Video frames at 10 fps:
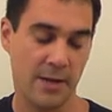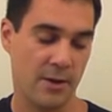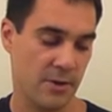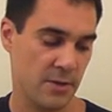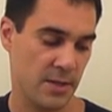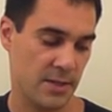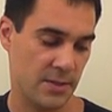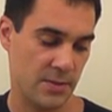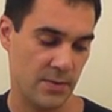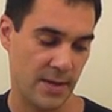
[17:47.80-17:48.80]
it, all you need
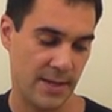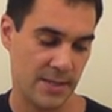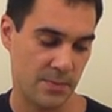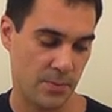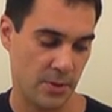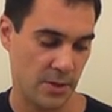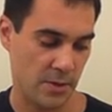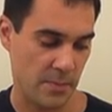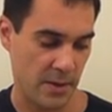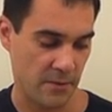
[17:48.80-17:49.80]
to do is put
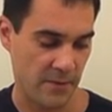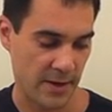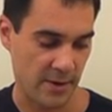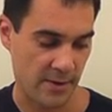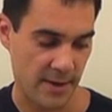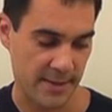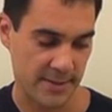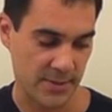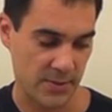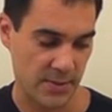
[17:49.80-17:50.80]
your middle finger
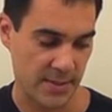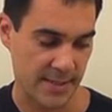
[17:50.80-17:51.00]
onto the